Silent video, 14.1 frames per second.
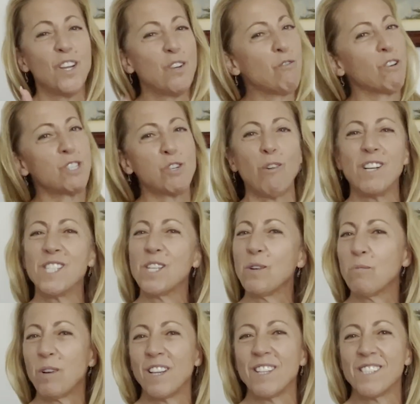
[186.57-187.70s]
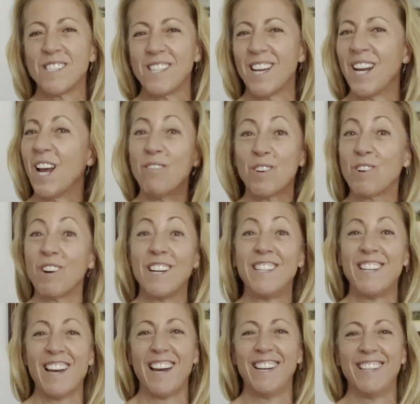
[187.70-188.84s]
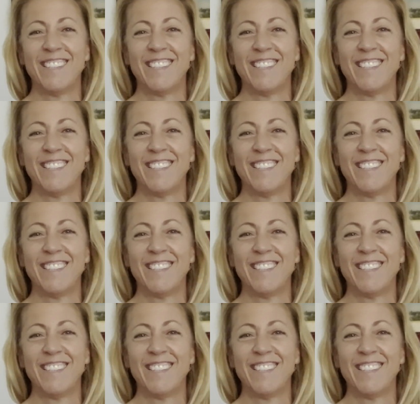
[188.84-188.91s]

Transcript: your choice in real estate. Have a great day.